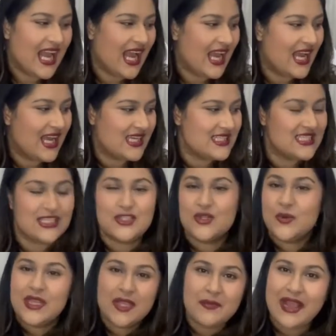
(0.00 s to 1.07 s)
and
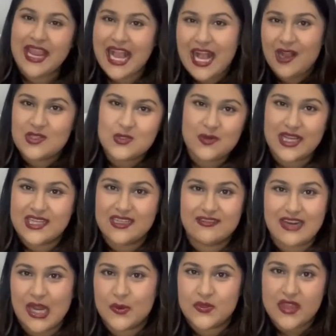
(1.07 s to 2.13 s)
doing my housework
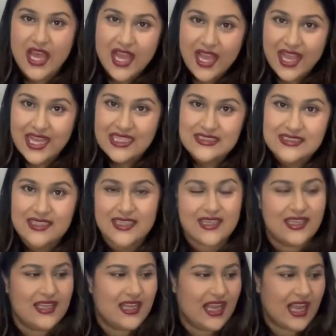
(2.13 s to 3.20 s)
around that
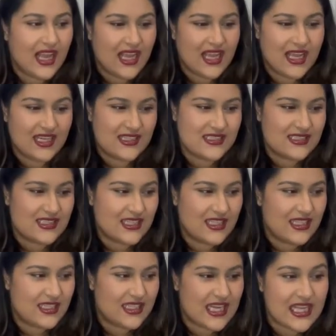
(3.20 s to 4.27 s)
and
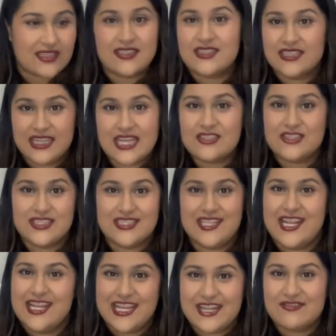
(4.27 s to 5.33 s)
le let's just say
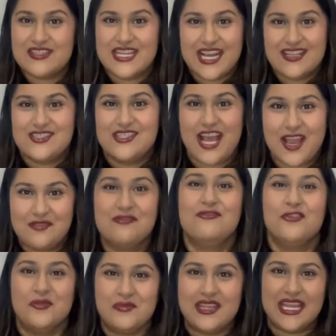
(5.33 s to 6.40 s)
it leaves less time
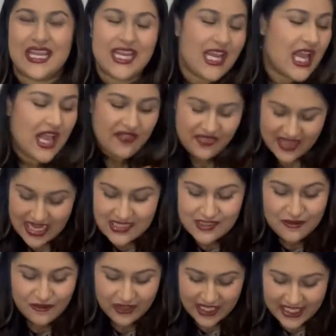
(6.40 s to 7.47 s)
for me that's
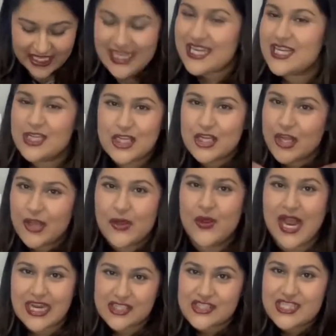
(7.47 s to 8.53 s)
fine you know
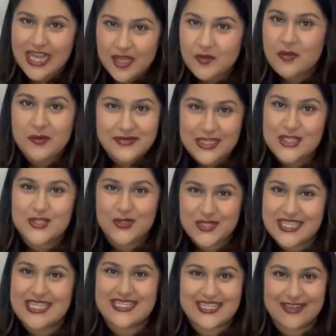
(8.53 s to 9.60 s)
hashtag mommy
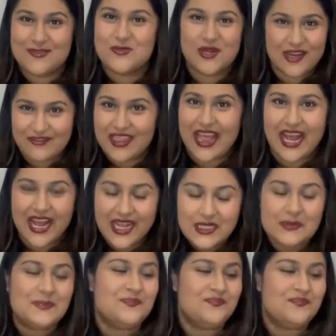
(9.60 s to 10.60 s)
duties and all of that